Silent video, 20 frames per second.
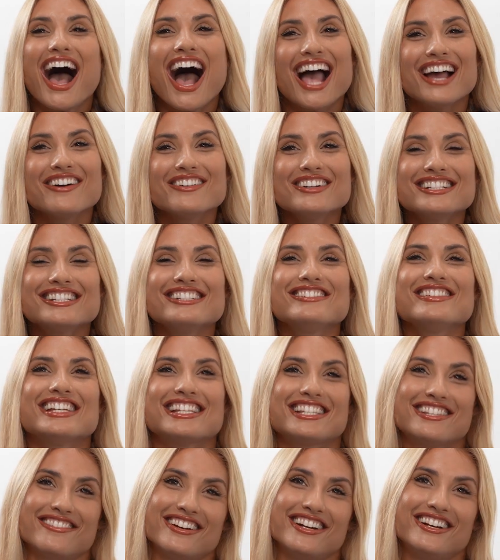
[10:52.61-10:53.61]
I went to
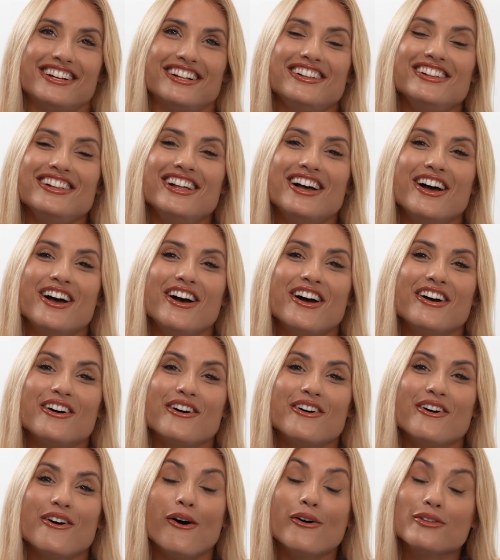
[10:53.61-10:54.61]
Israel
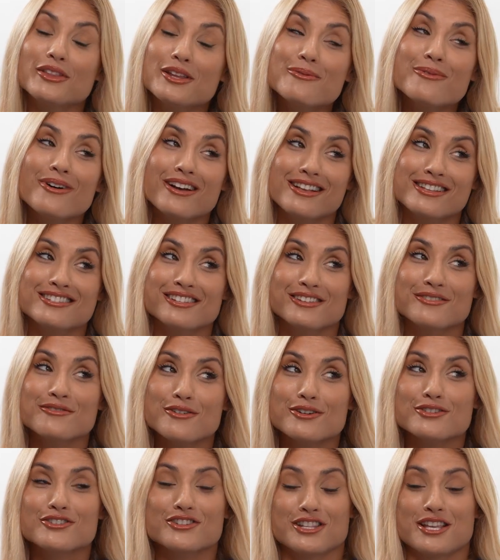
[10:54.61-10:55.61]
only once,
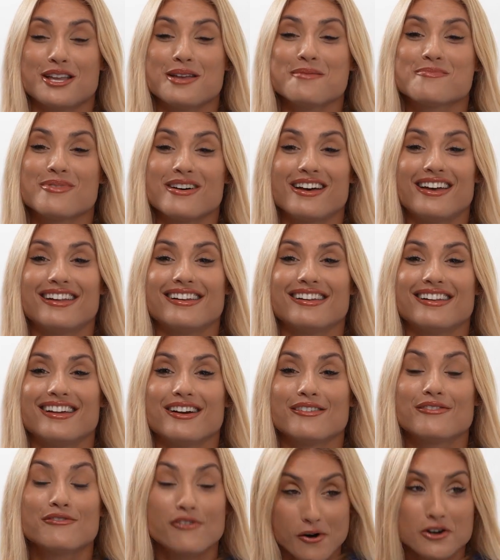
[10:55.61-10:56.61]
unfortunately, but
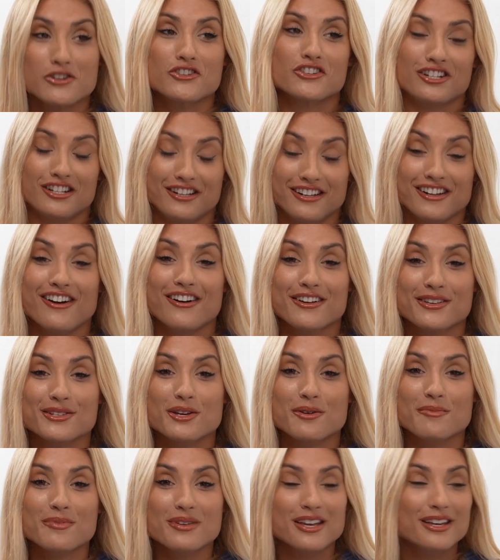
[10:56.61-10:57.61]
fortunately
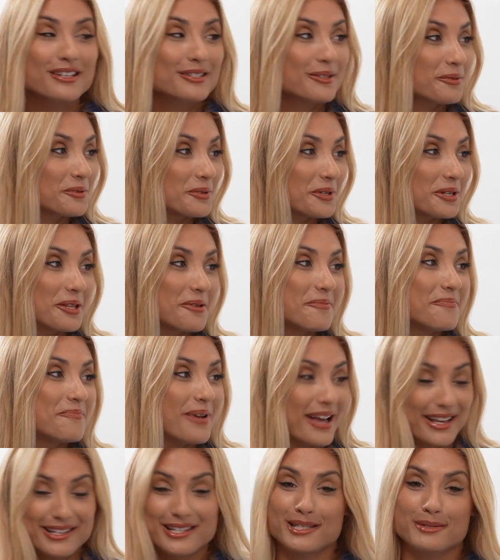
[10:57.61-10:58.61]
also because it was one of the
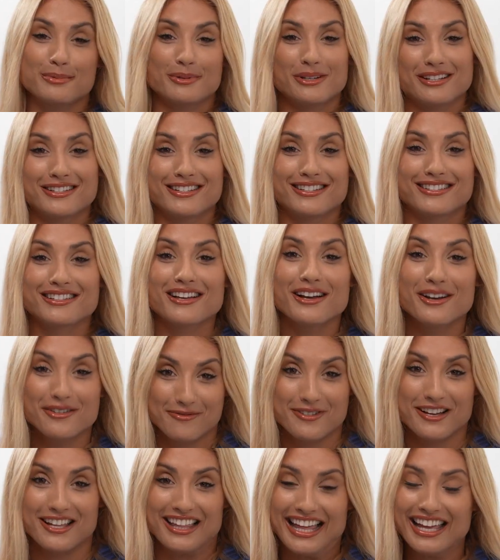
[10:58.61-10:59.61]
best experiences of
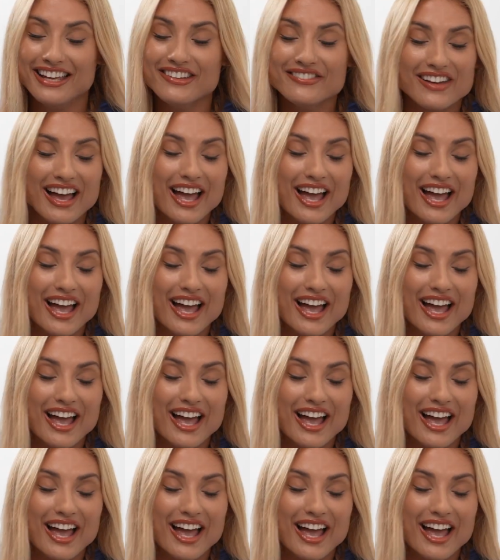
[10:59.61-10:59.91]
my life.